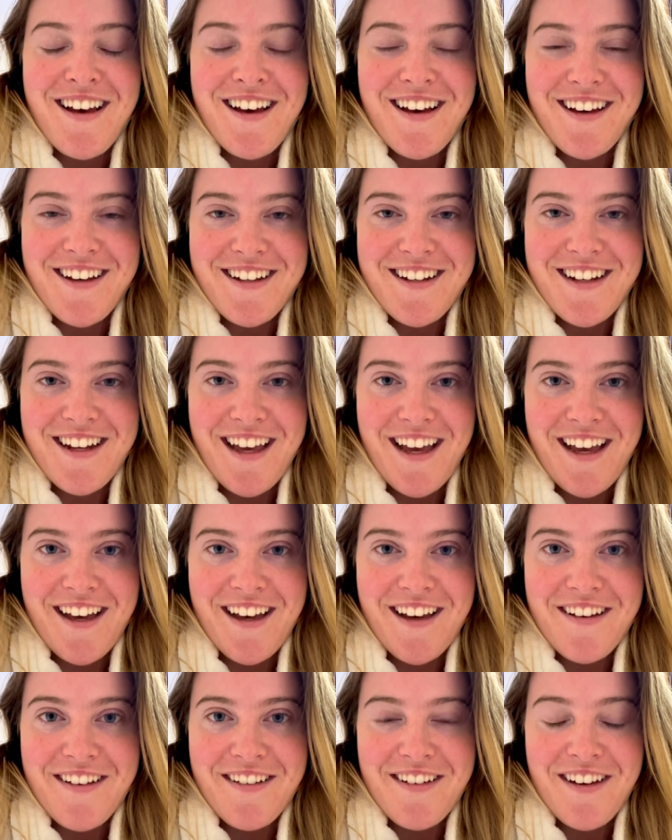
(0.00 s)
on
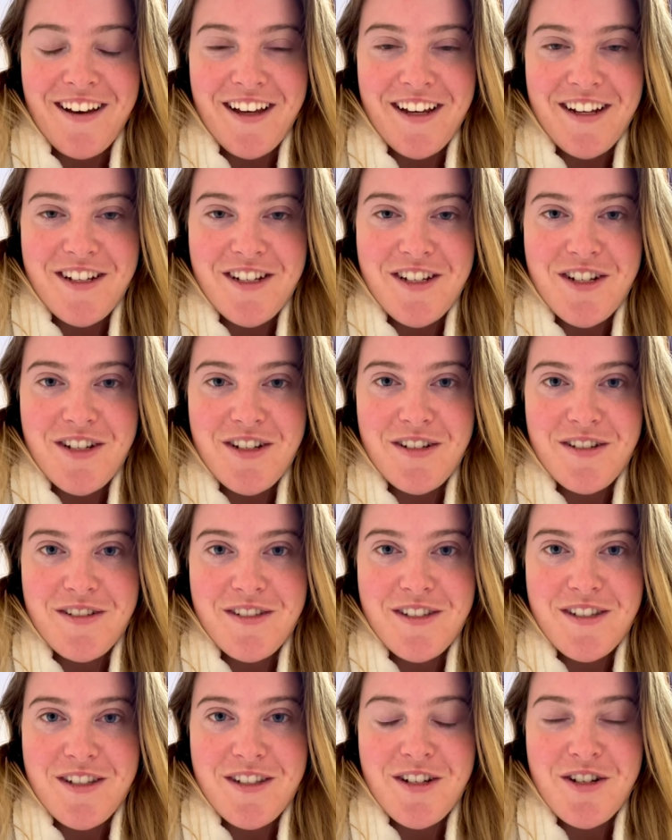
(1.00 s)
how I
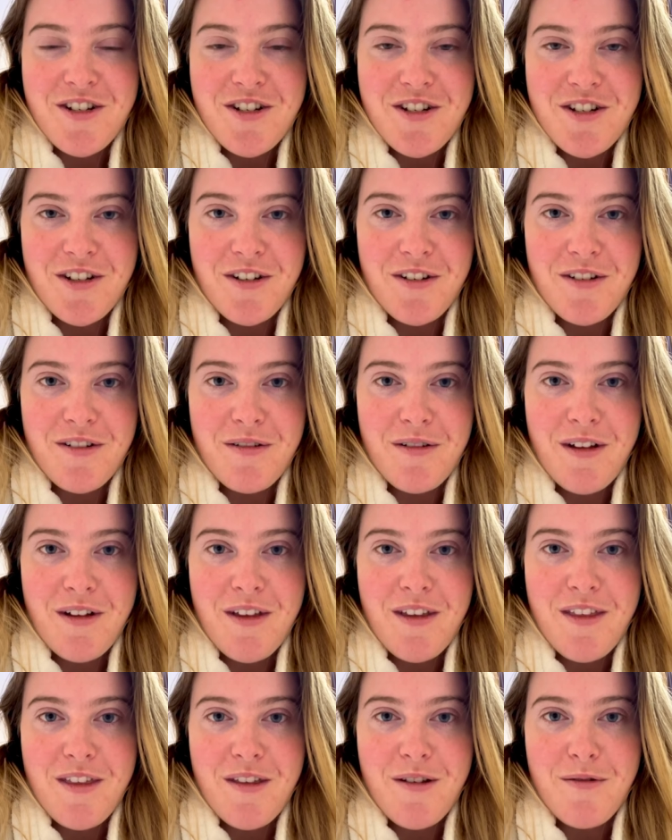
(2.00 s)
choose to show
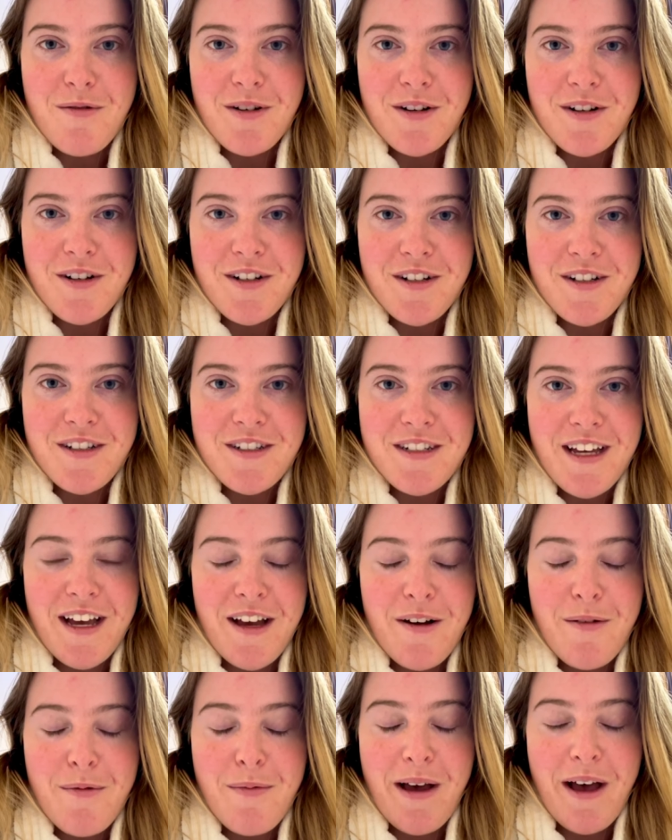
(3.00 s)
the world
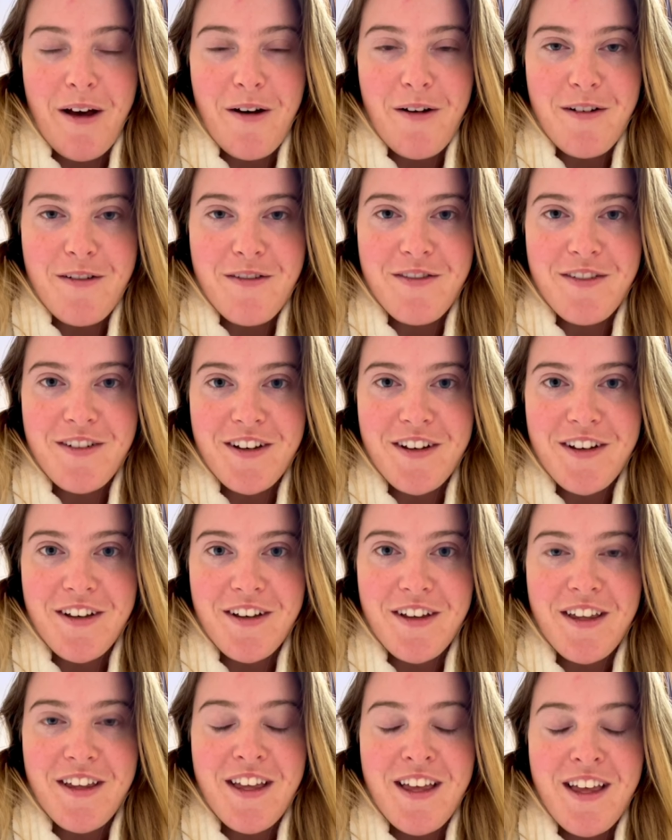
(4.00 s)
how powerful
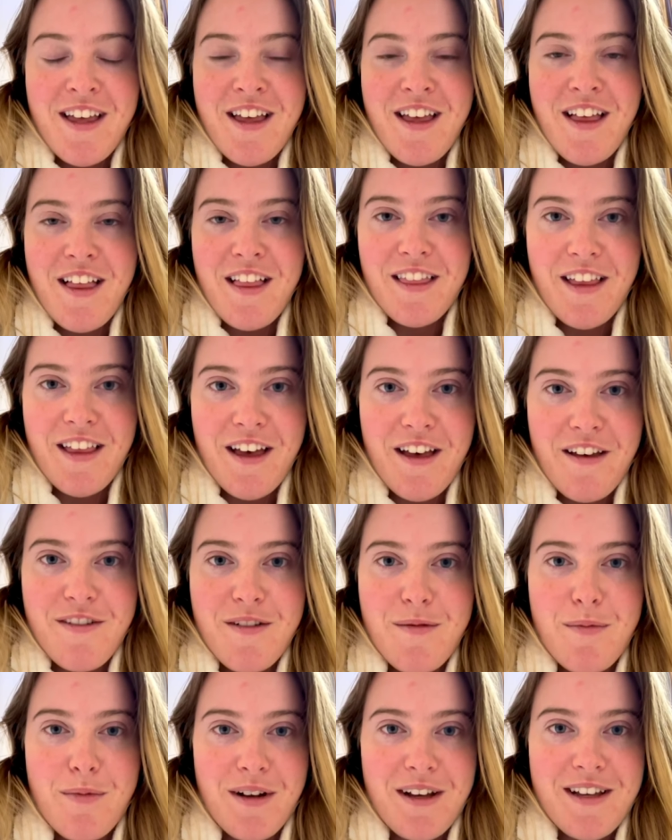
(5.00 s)
love
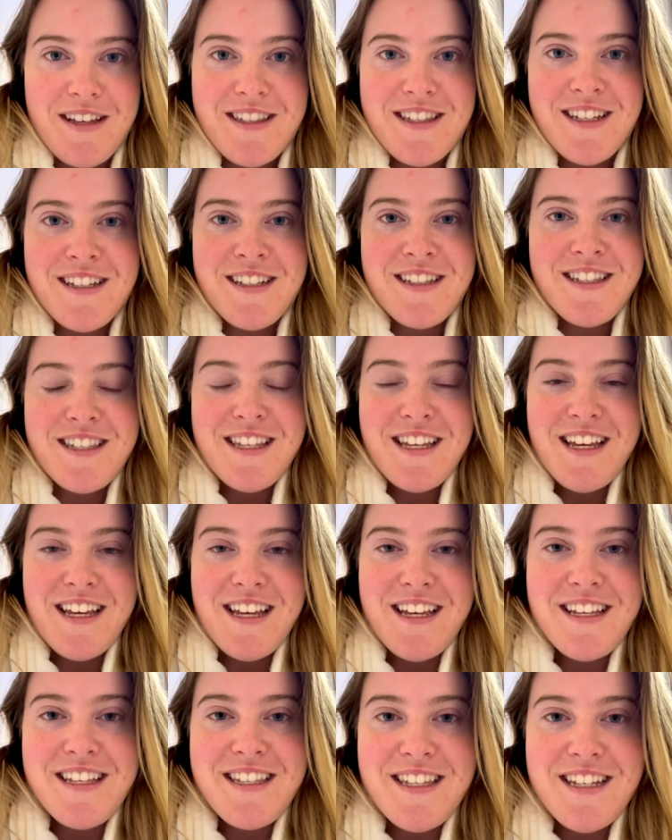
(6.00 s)
and presence
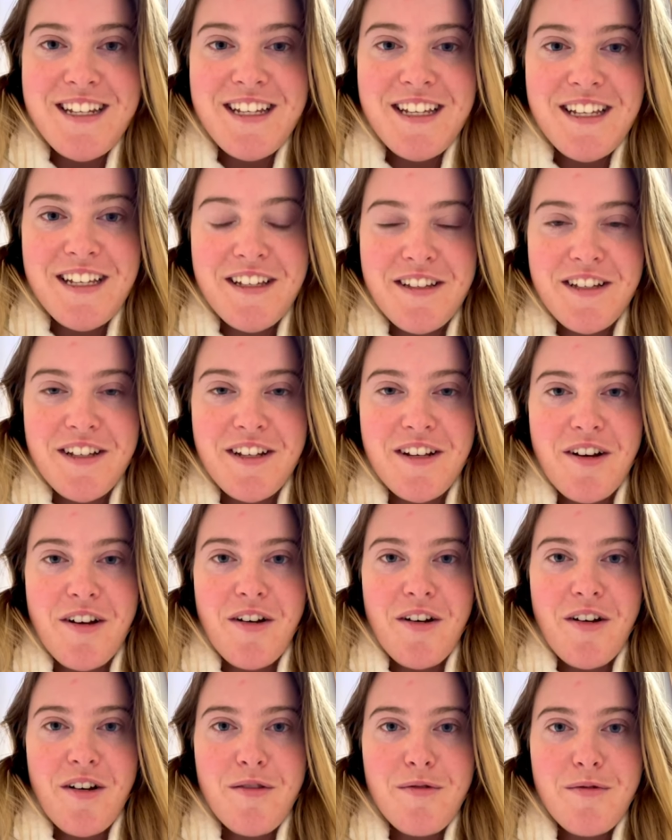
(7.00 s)
is in healing
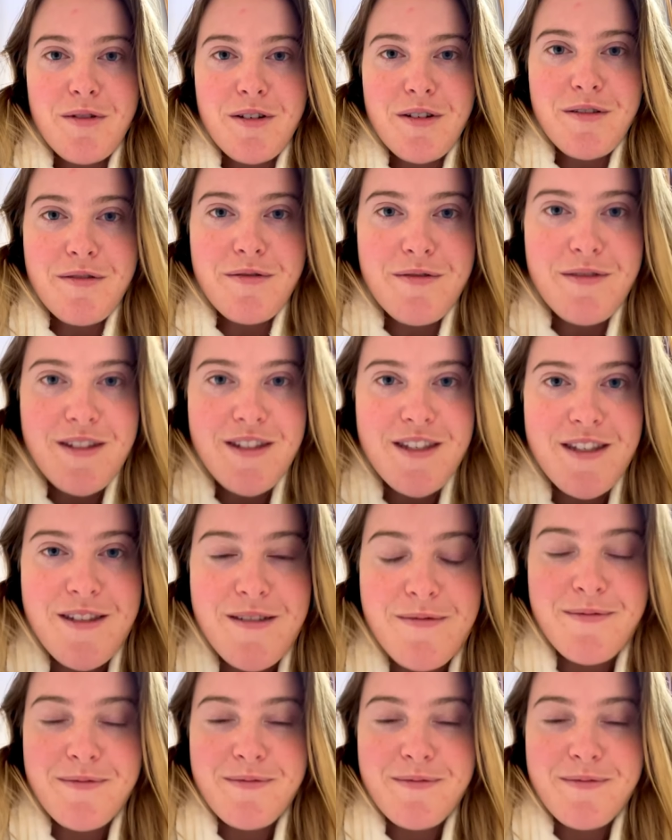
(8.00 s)
all wounds